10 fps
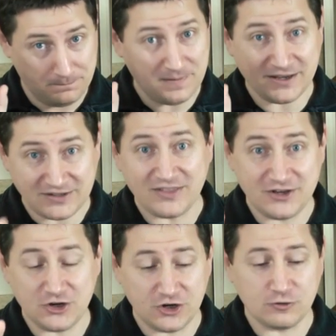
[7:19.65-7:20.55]
because I
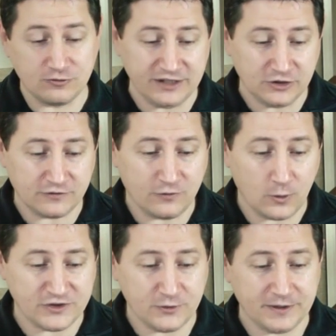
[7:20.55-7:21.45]
think you're going to really look
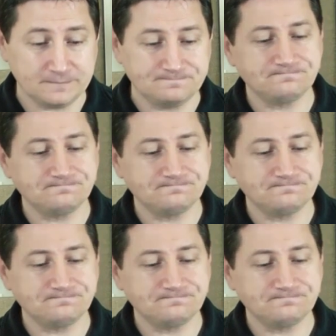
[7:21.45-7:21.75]
forward to it.